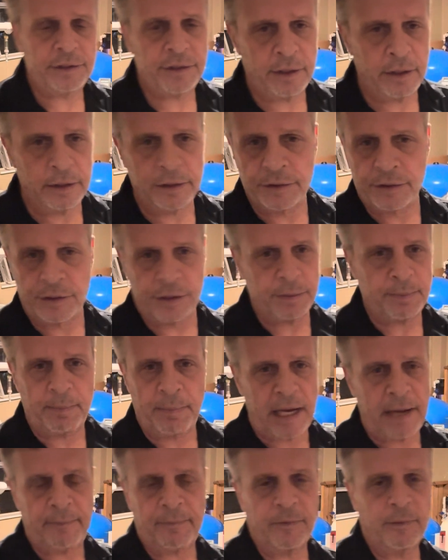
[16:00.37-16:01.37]
then it'll just
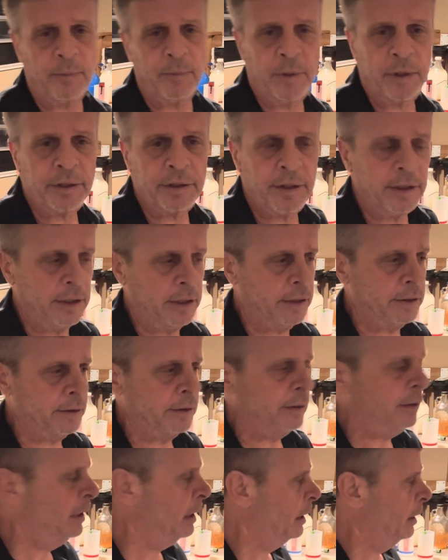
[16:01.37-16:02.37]
pop from one to the other.
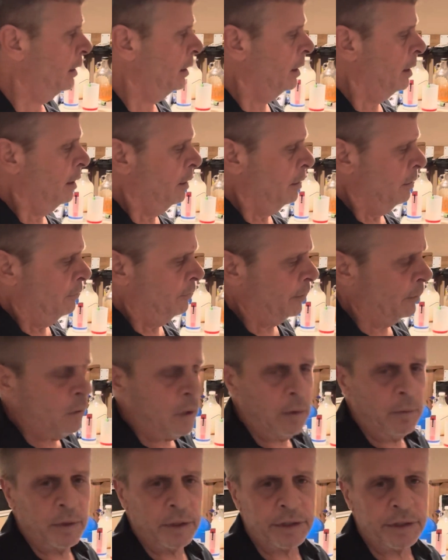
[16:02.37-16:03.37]
From
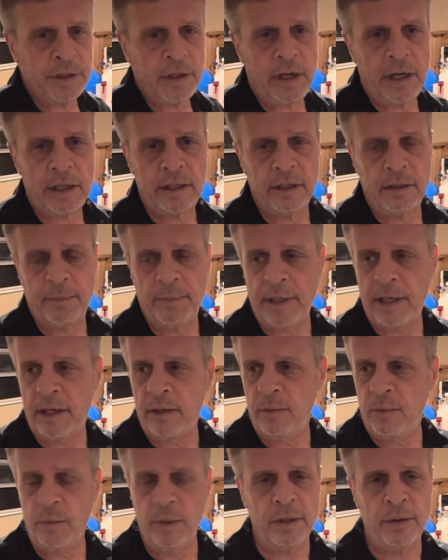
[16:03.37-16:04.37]
what we're talking
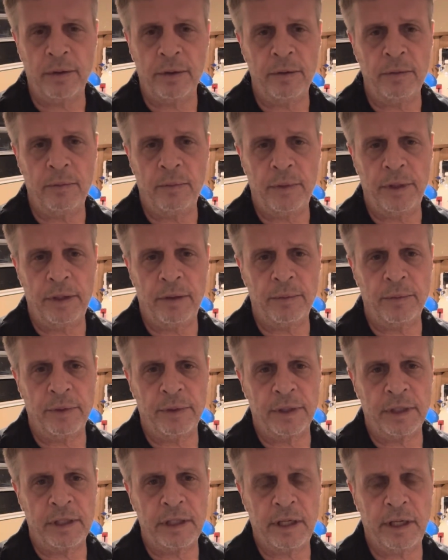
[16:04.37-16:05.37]
about, we don't
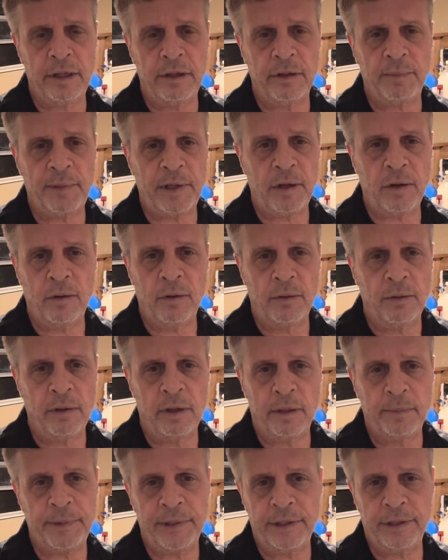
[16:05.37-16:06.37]
really care about
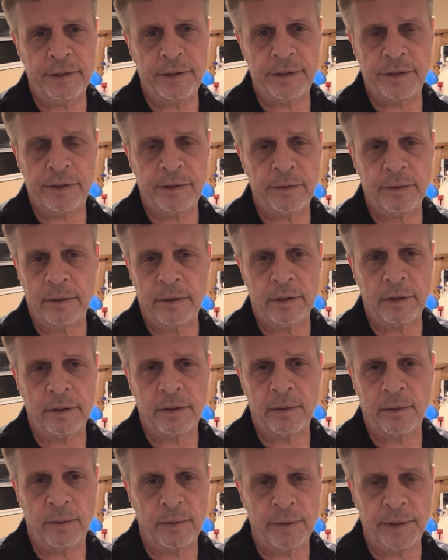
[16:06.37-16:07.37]
ORPs or the
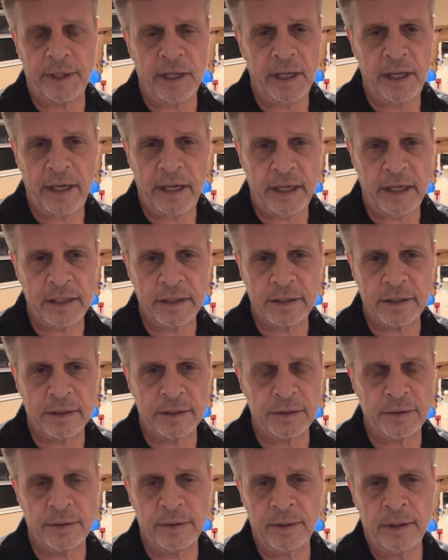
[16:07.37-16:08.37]
chlorine
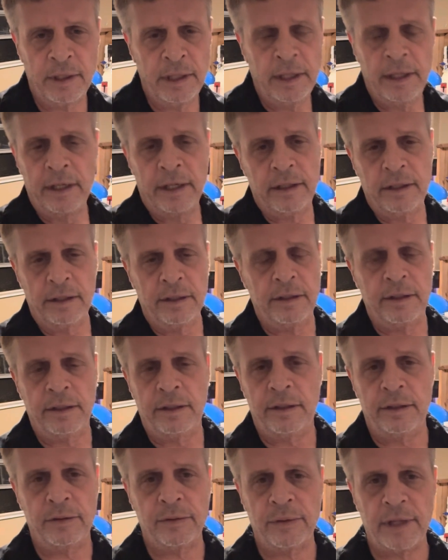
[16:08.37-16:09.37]
gases or any of the
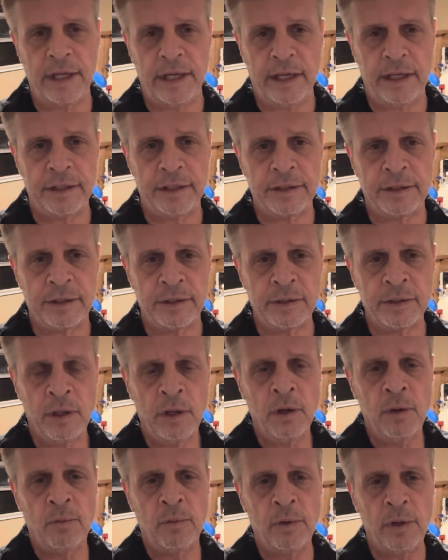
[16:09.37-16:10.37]
other gases.
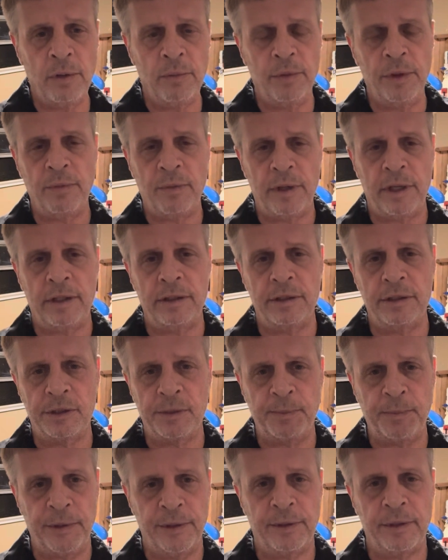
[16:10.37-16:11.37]
What we want is
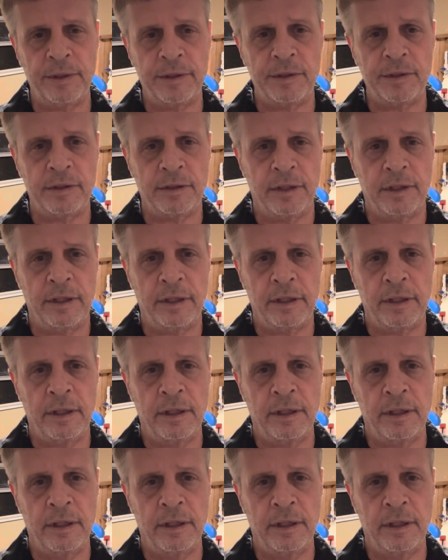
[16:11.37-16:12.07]
pure acidic